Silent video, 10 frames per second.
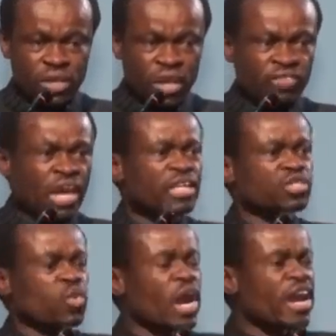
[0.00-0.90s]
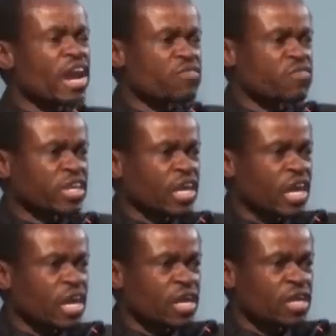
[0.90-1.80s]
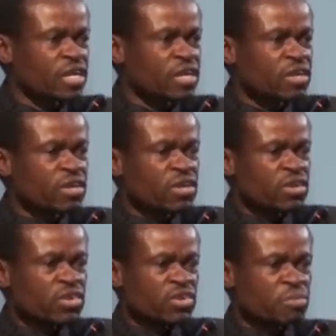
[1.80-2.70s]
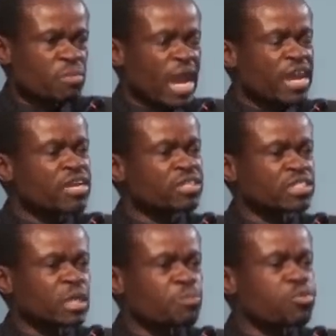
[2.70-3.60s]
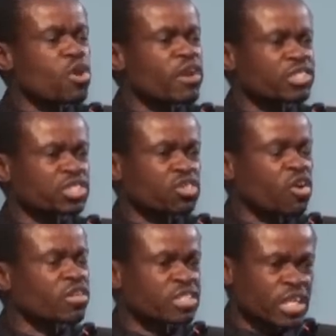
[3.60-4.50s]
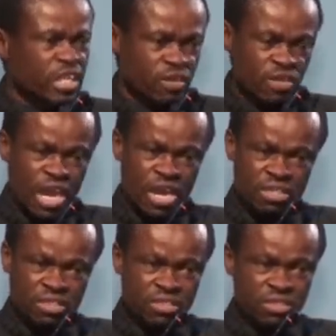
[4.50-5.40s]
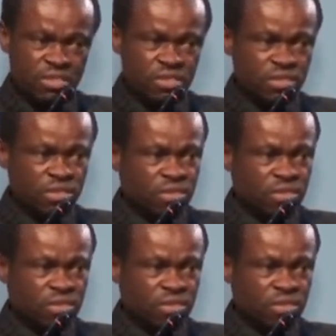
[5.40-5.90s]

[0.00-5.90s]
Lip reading: And that is why Africa remains the poorest continent on earth.